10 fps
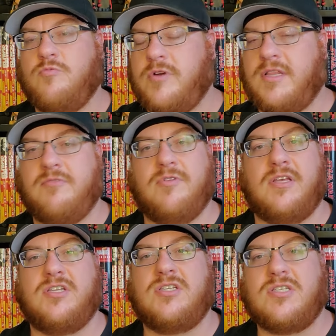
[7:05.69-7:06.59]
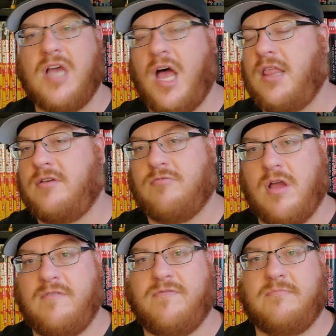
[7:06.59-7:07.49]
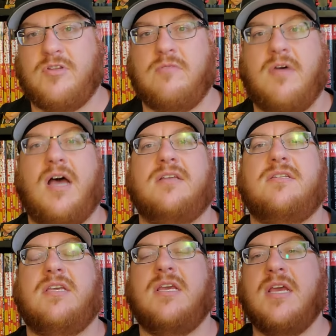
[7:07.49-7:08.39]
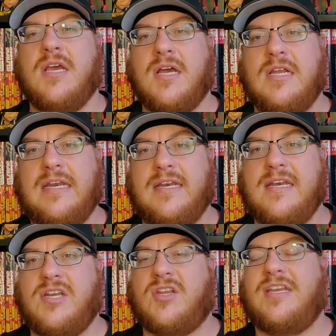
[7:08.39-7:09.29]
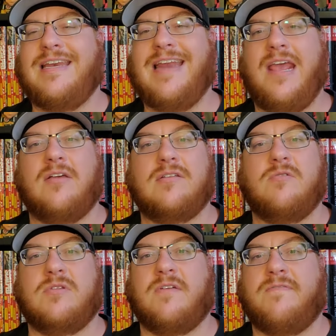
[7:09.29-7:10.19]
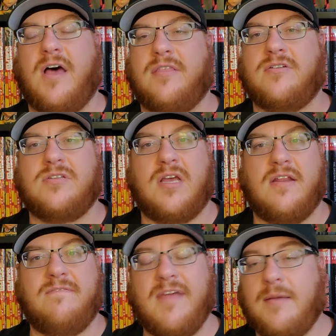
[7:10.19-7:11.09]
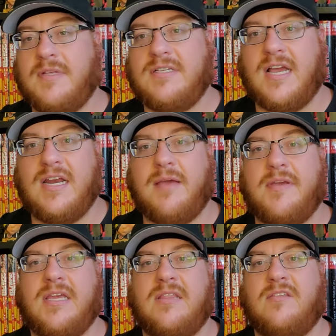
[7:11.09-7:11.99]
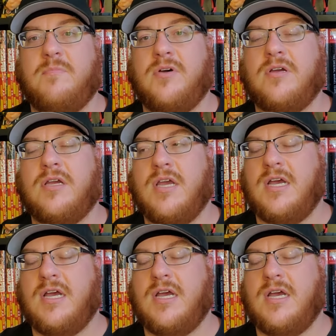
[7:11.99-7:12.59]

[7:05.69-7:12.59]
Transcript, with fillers: Really, really solid run from Tomasi. He just nails it with the father, son, and family dynamic in this book.